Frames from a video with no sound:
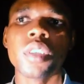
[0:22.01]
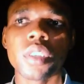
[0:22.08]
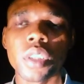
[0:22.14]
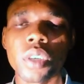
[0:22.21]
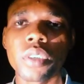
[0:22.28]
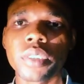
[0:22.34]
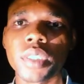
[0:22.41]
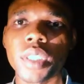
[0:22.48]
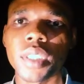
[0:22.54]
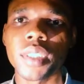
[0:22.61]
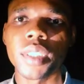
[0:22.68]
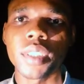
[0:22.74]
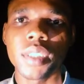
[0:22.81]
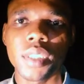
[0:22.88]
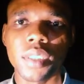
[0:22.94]
they all
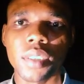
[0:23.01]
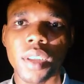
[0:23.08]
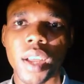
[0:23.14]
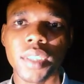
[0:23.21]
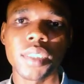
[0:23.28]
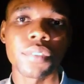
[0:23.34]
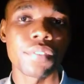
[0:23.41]
started as a